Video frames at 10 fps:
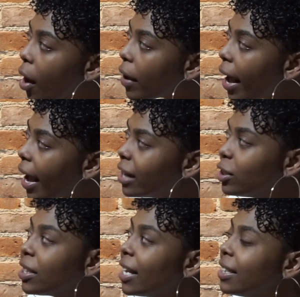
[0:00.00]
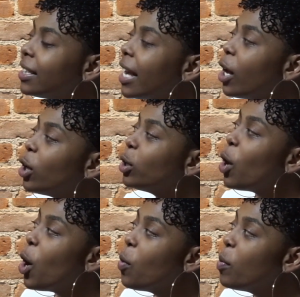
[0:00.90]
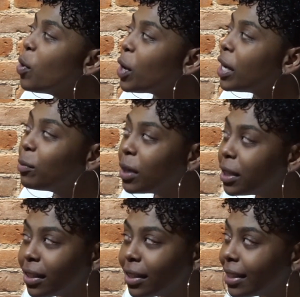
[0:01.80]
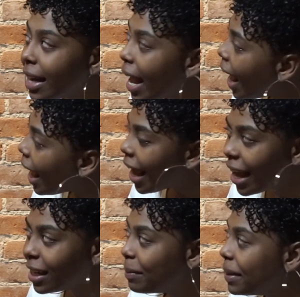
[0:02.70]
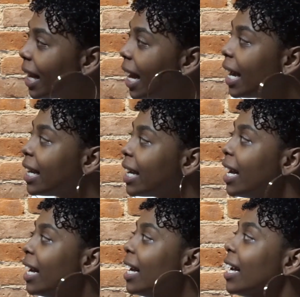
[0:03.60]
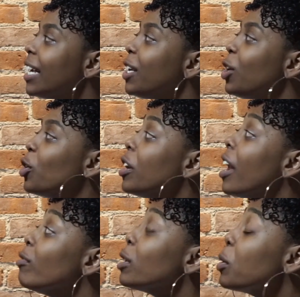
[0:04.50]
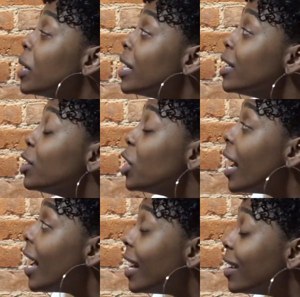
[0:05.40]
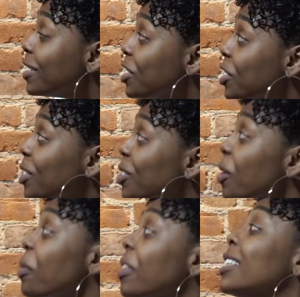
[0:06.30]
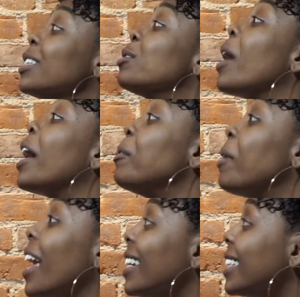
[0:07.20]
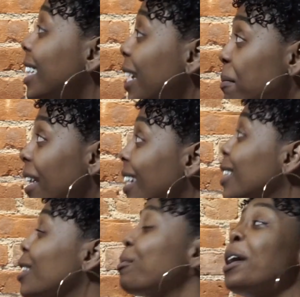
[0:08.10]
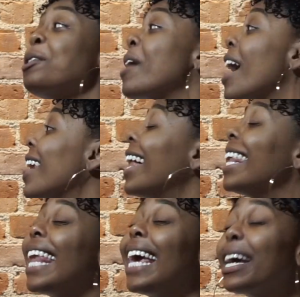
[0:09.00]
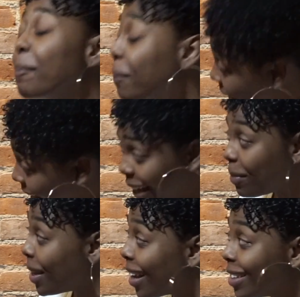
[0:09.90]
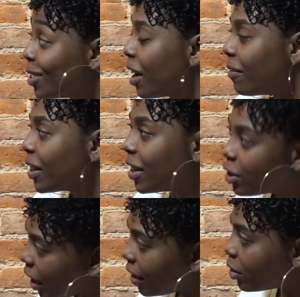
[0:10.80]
okay, I just had to tell old boy one today, had to be like, you're never going to change. So this is why you can't see me. This is why you cannot link me, because you're never going to change.